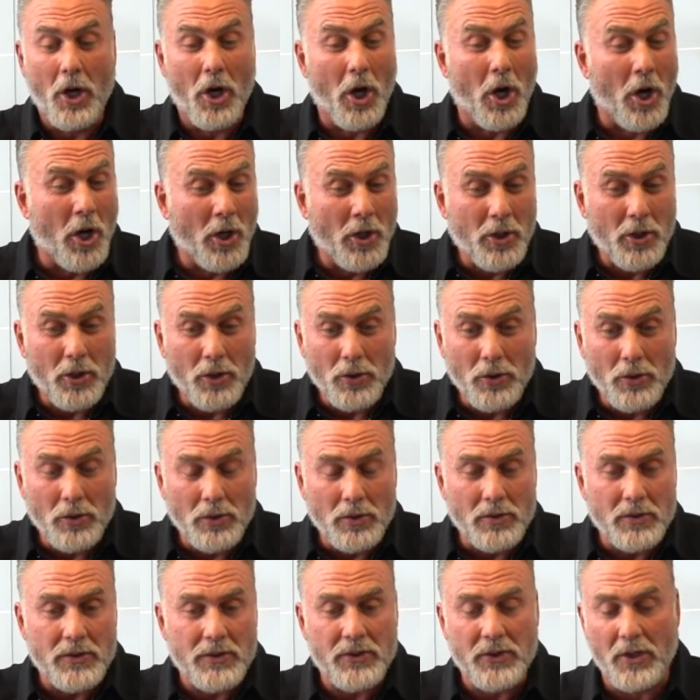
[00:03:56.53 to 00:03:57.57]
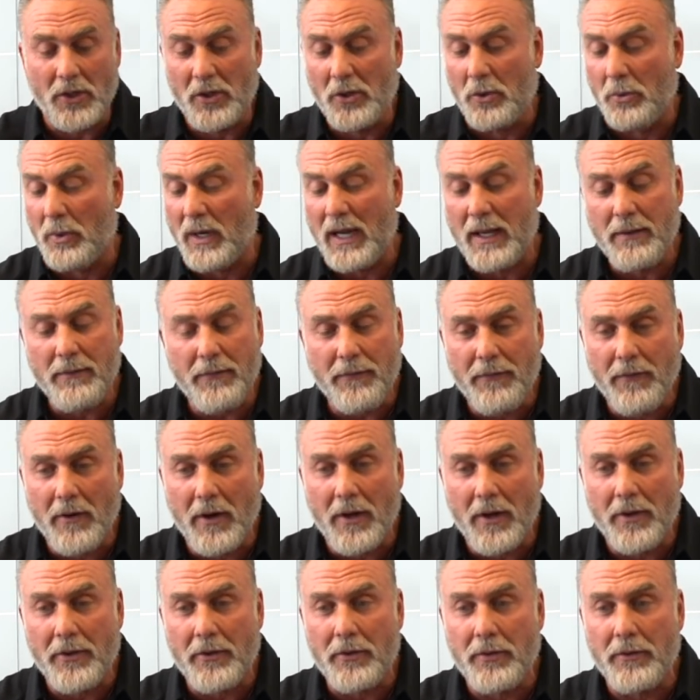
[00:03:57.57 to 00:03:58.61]
uncles,
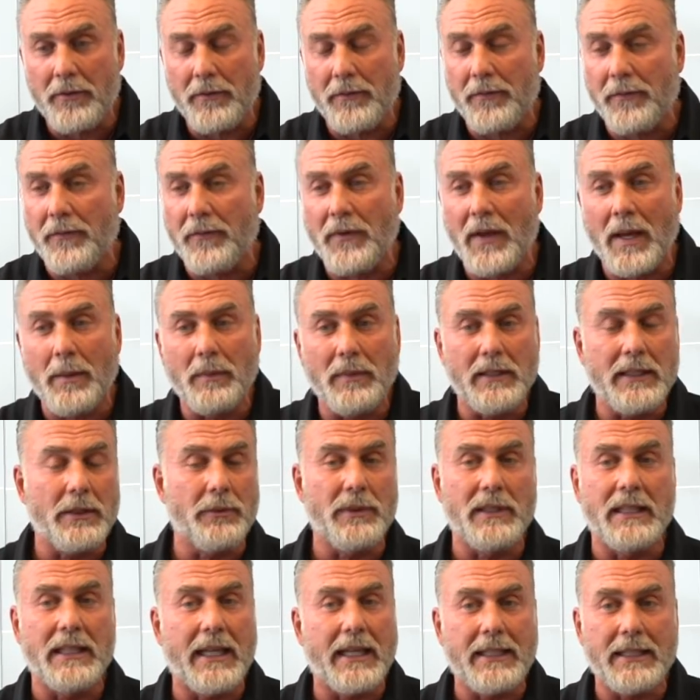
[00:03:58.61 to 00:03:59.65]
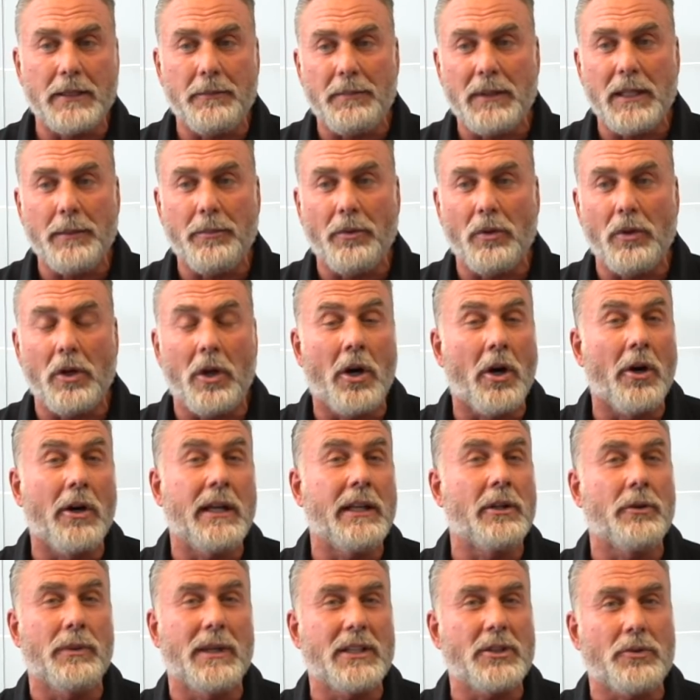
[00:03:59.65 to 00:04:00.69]
grandfather, family-related people are in
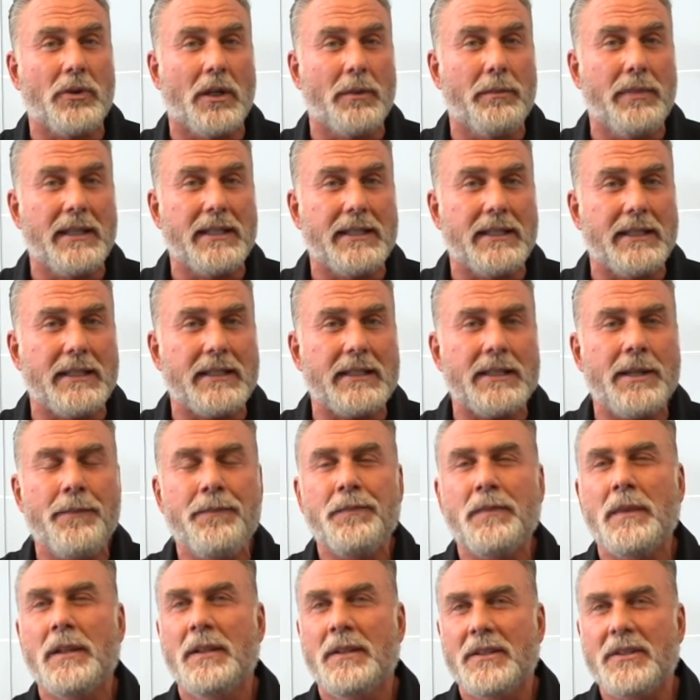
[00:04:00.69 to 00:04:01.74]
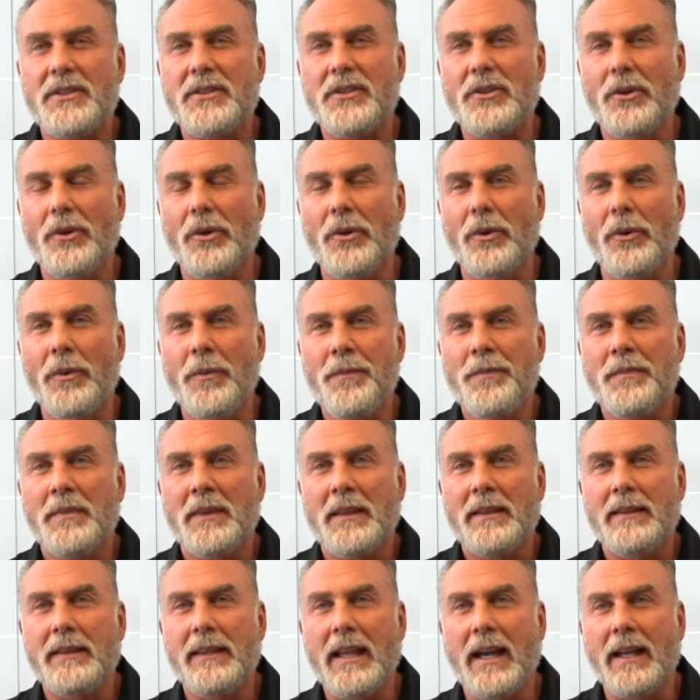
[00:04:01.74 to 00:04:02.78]
the restaurant business. So
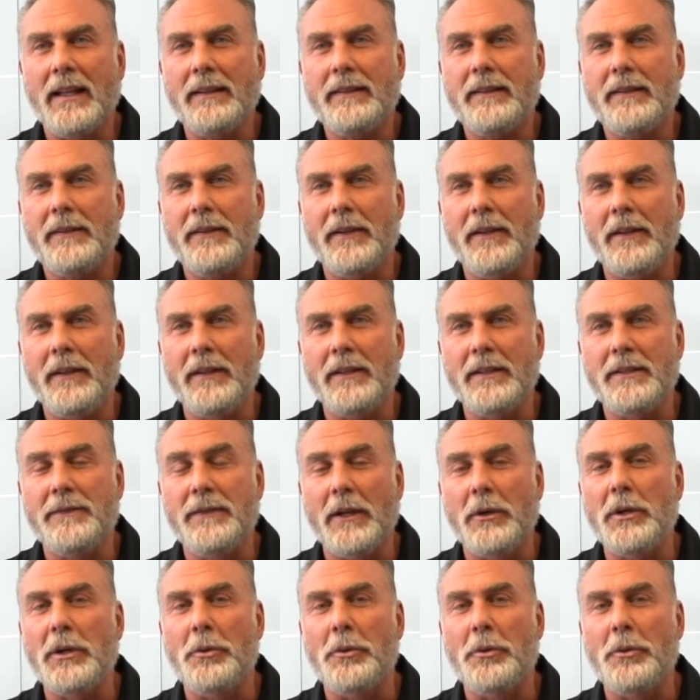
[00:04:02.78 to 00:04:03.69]
that is very